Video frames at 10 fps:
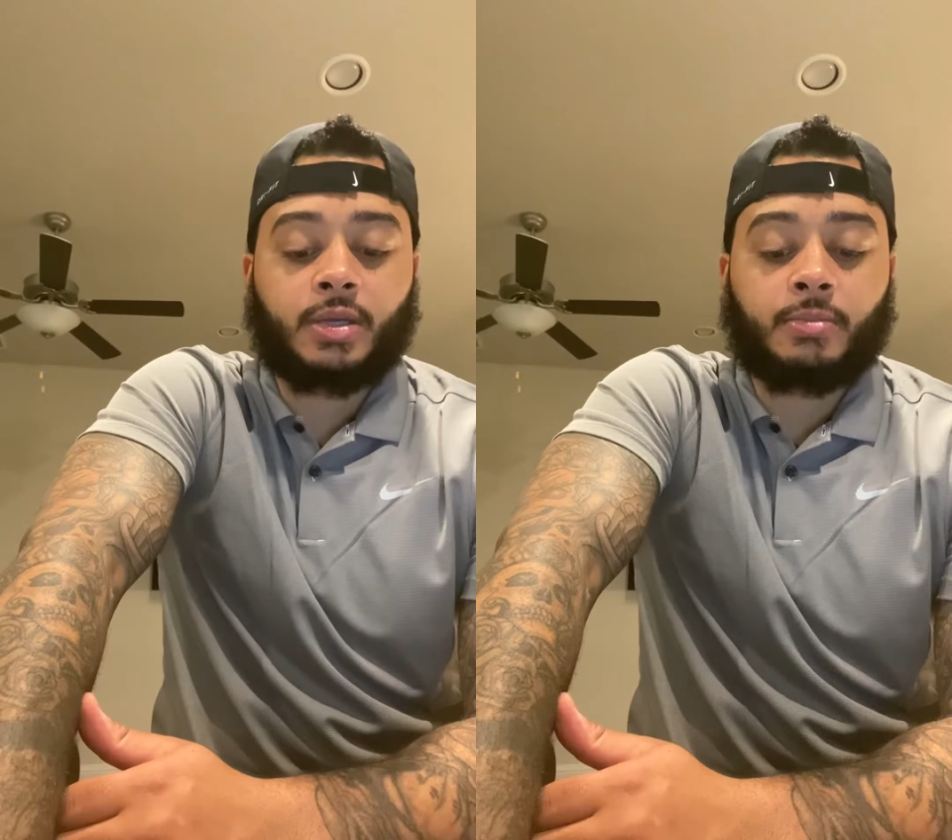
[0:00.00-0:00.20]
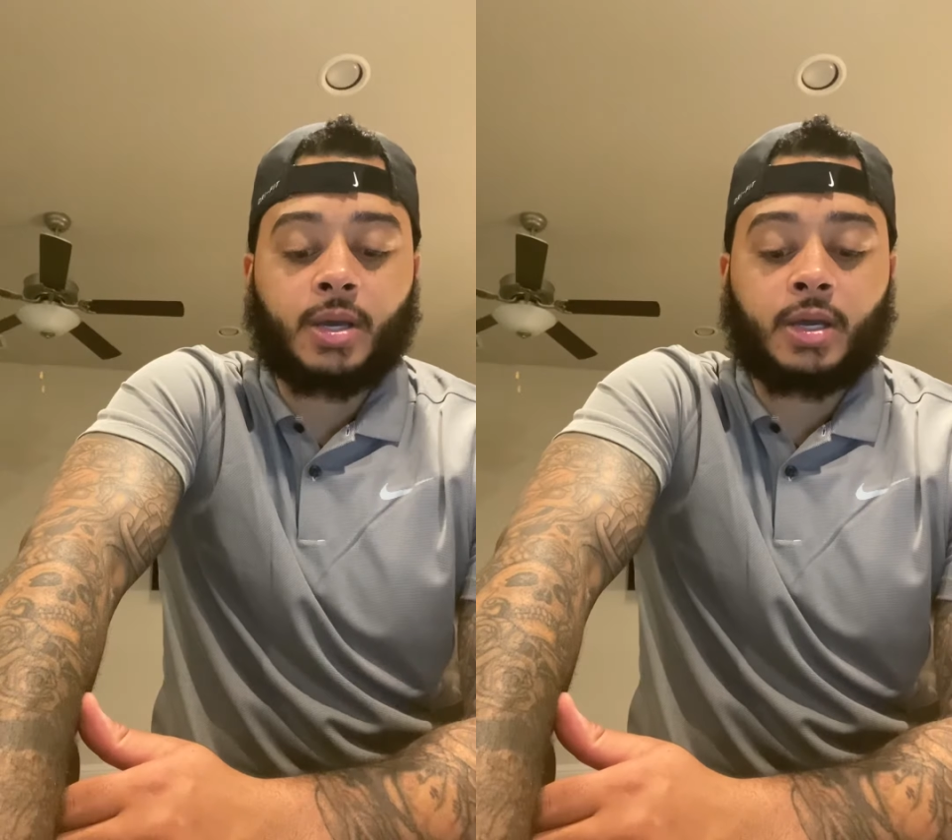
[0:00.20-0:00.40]

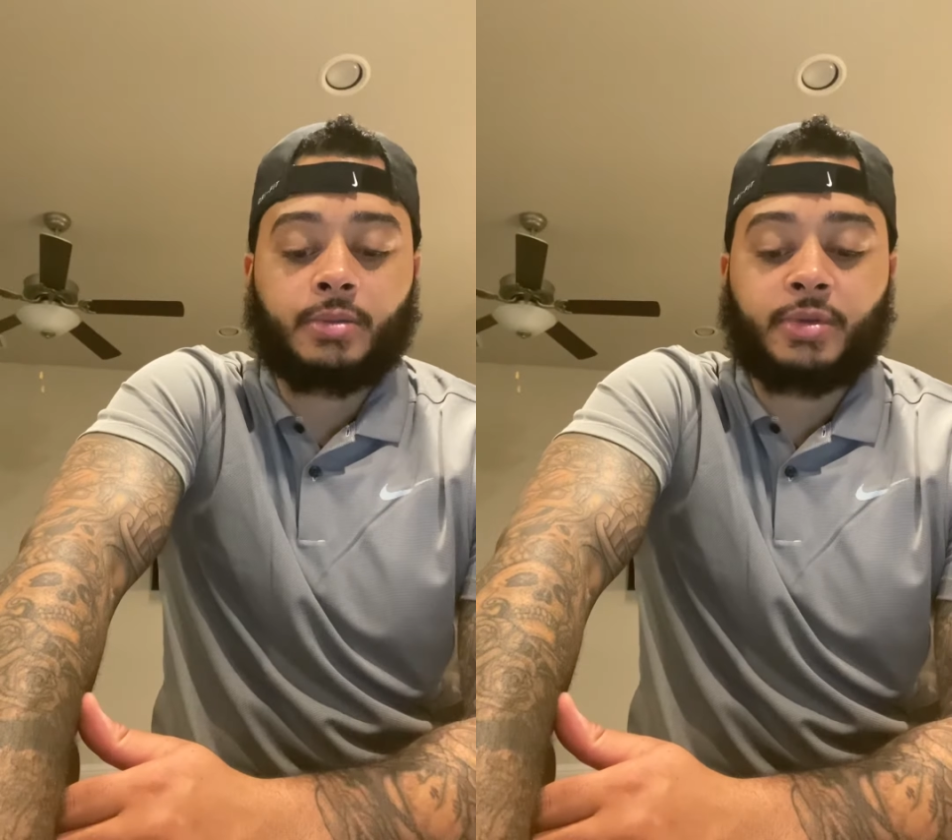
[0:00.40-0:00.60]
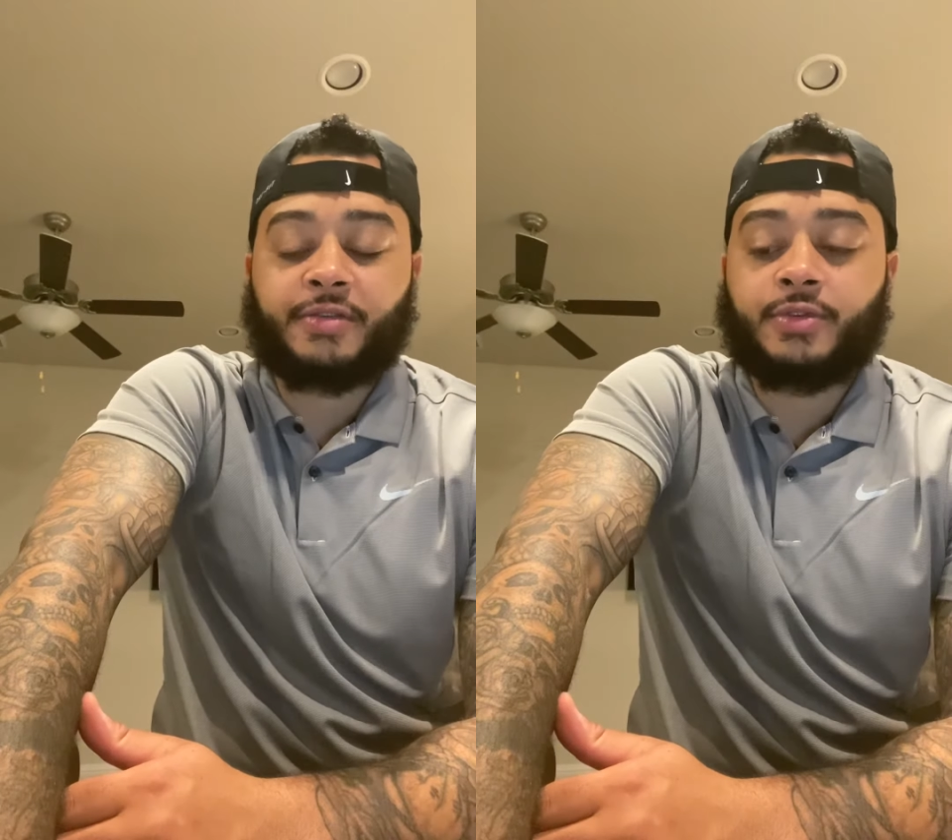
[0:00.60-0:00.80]
in my
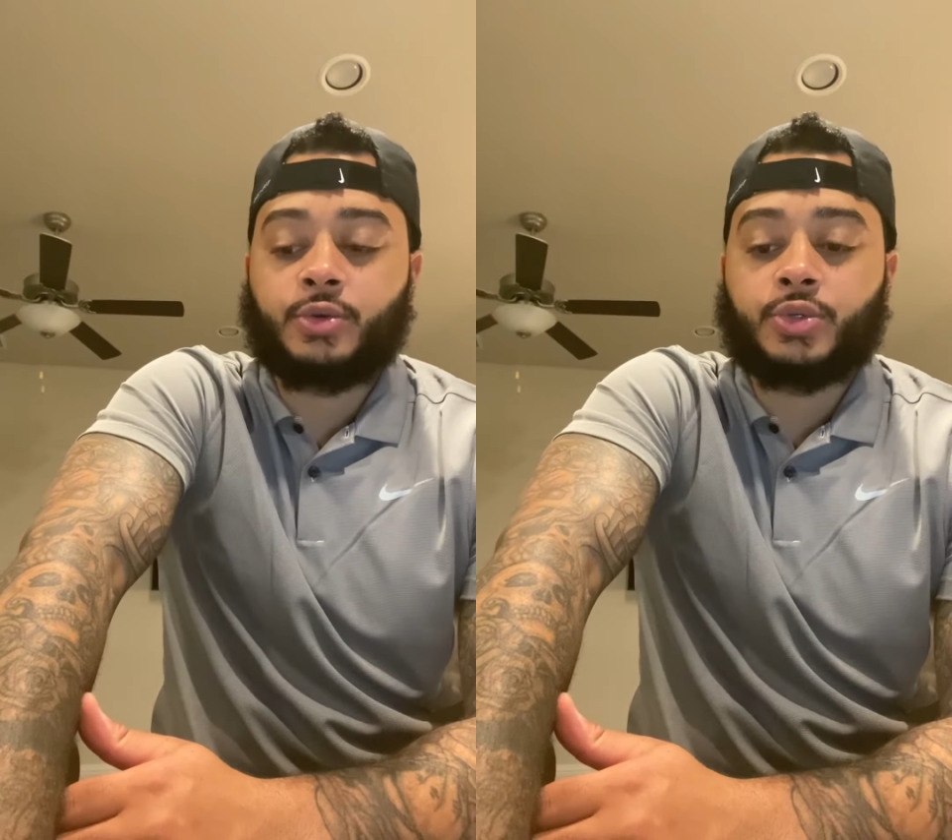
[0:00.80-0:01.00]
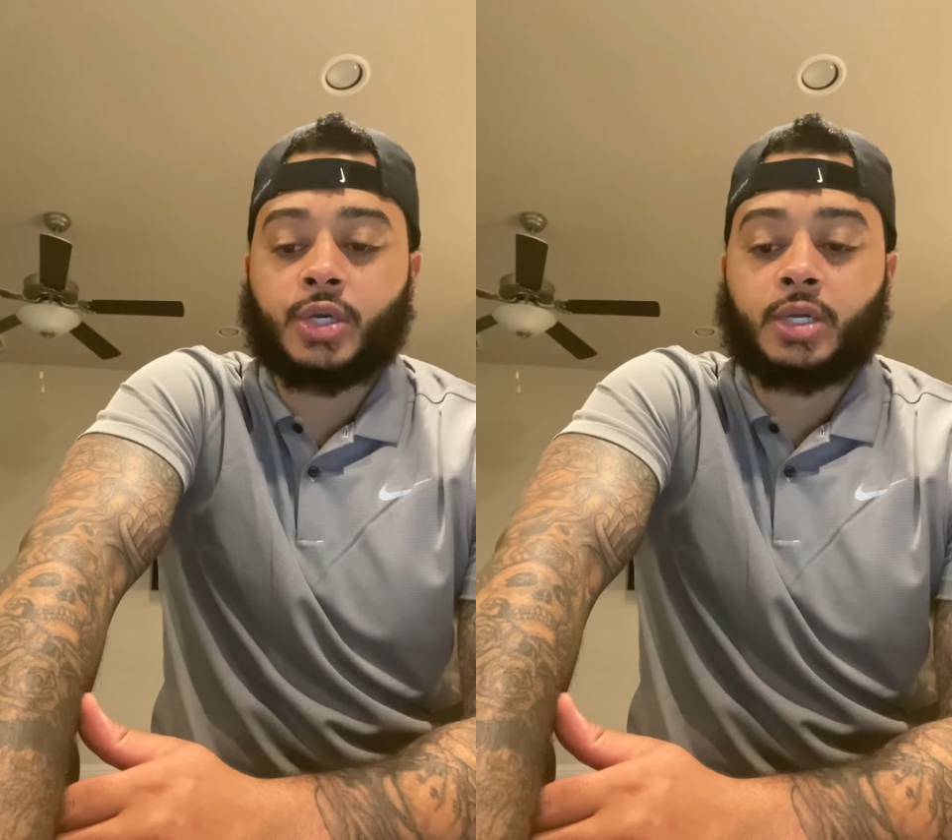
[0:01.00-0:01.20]
my
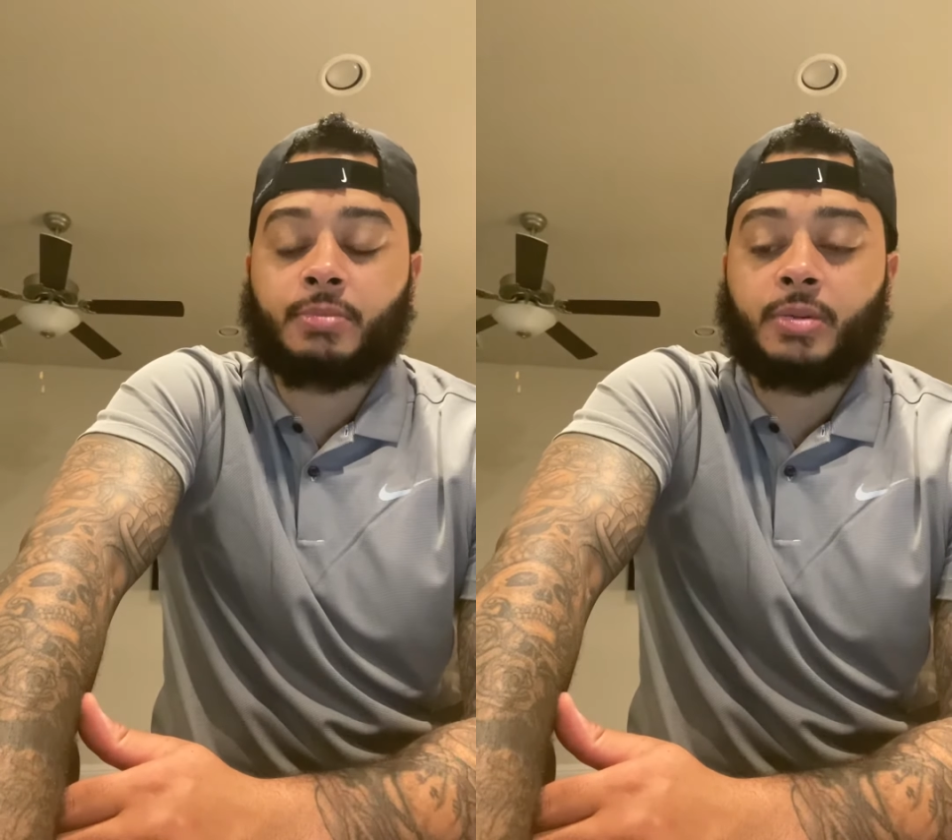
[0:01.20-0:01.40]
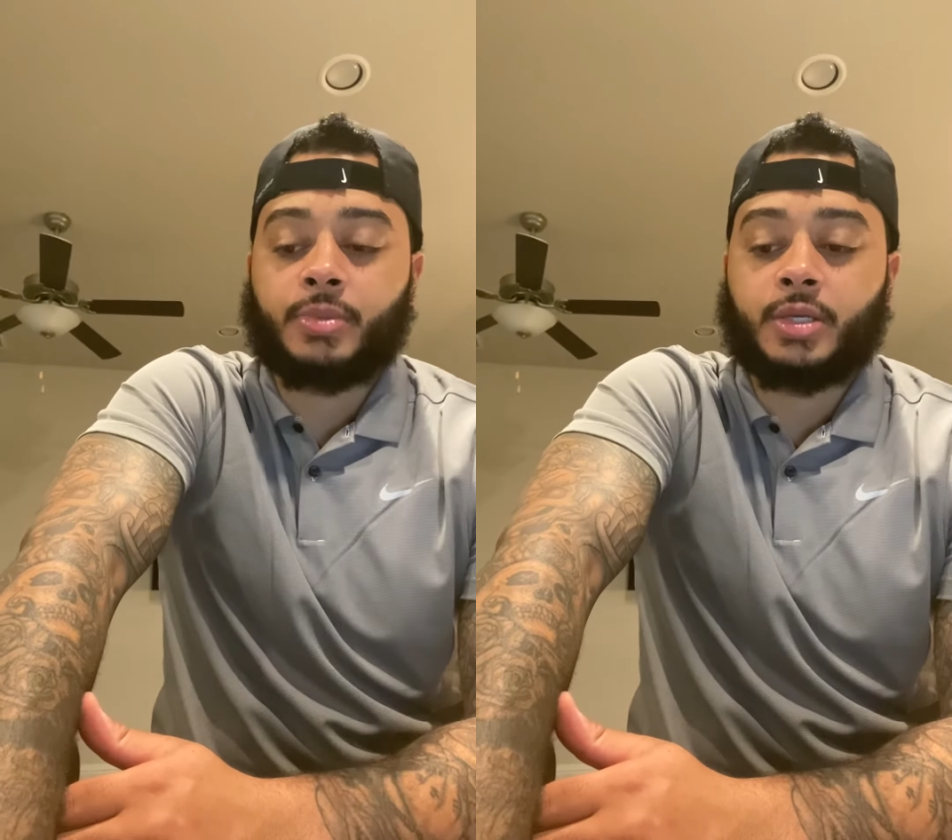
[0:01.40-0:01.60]
food truck and
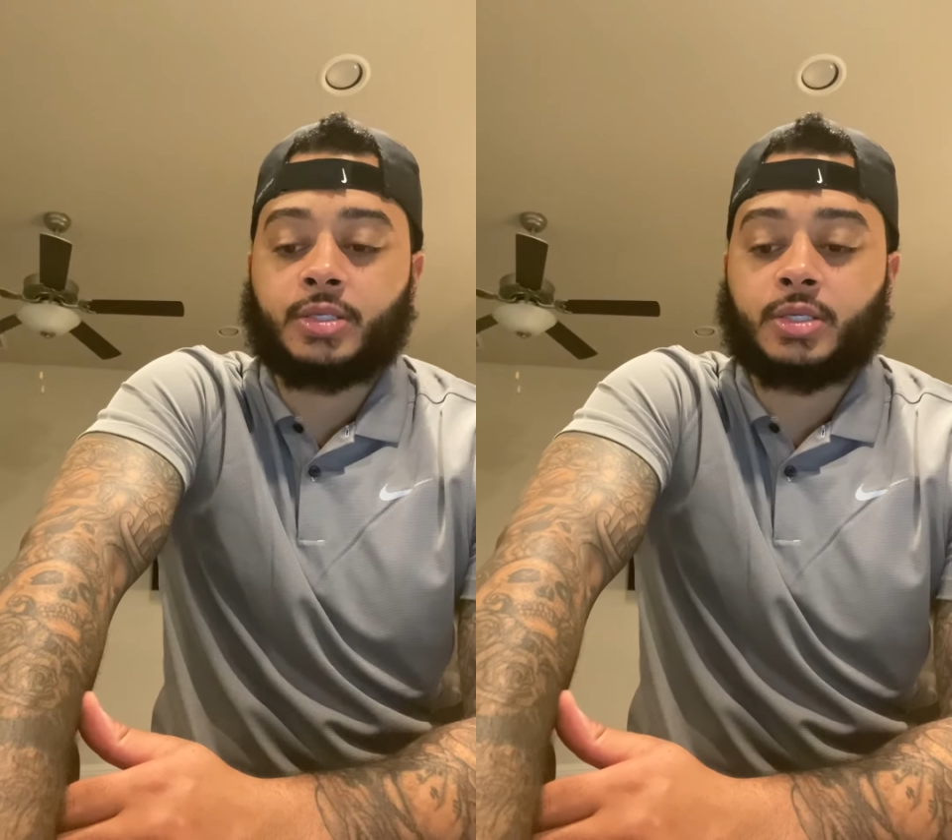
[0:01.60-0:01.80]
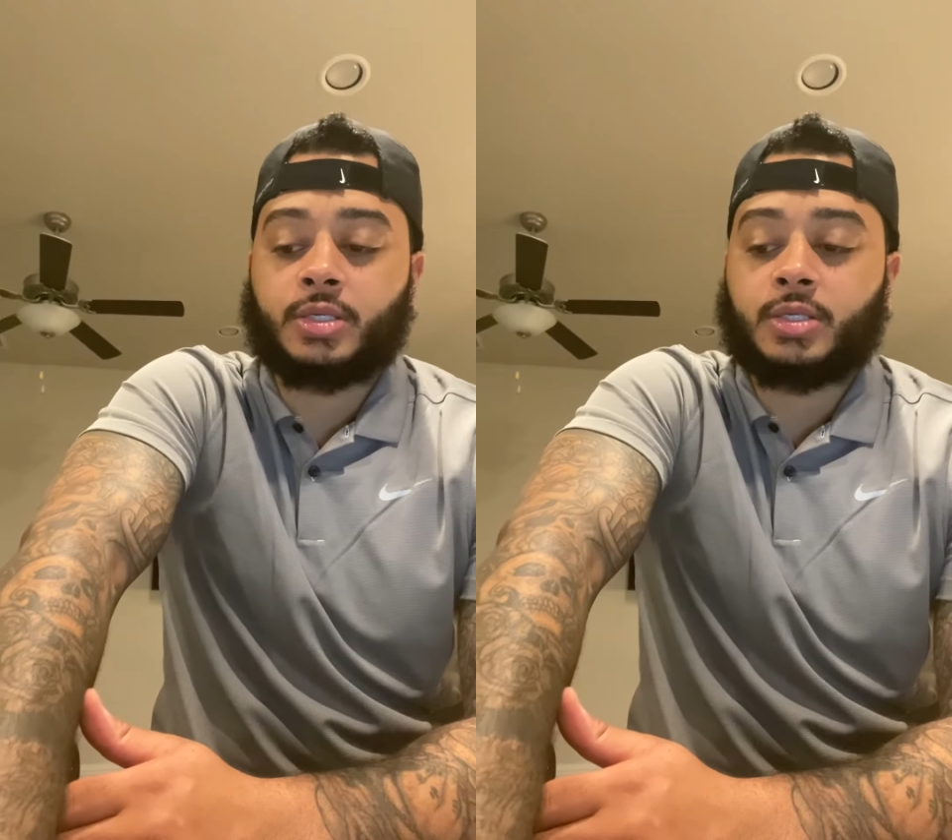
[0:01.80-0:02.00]
my
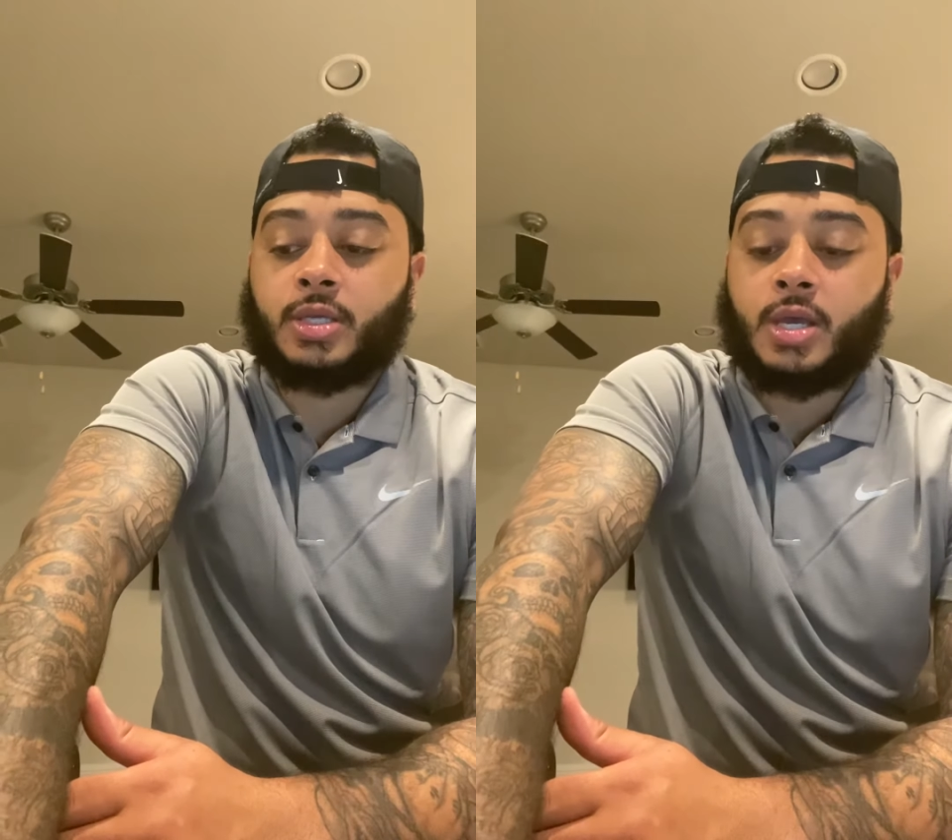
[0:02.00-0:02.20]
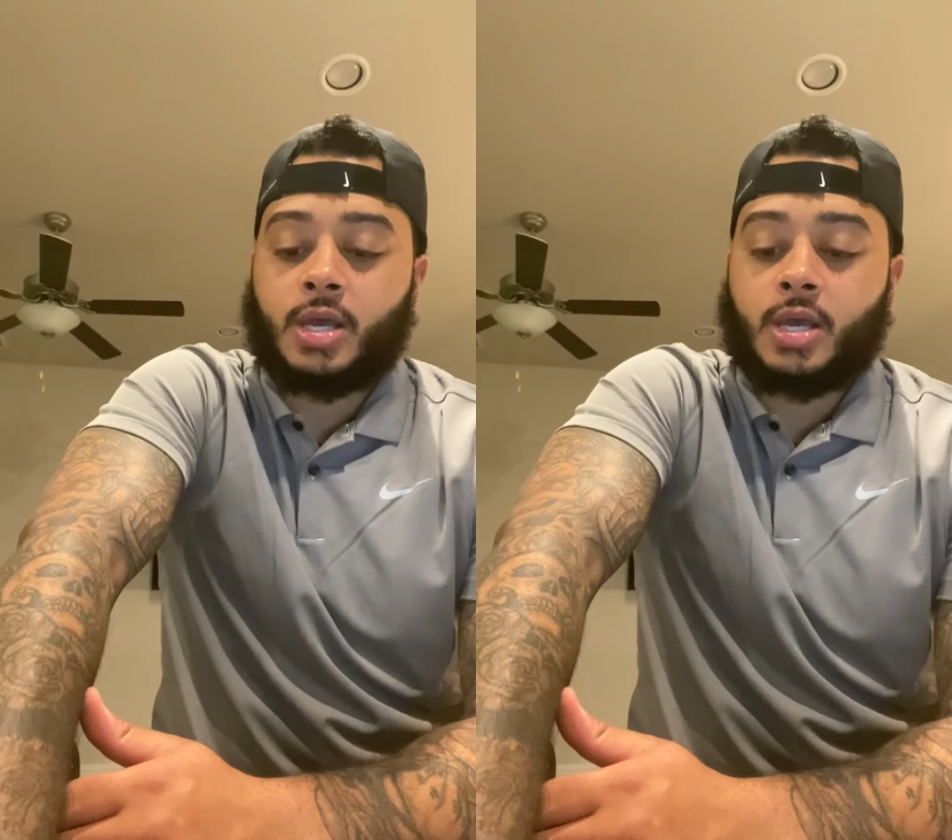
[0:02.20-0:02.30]
business.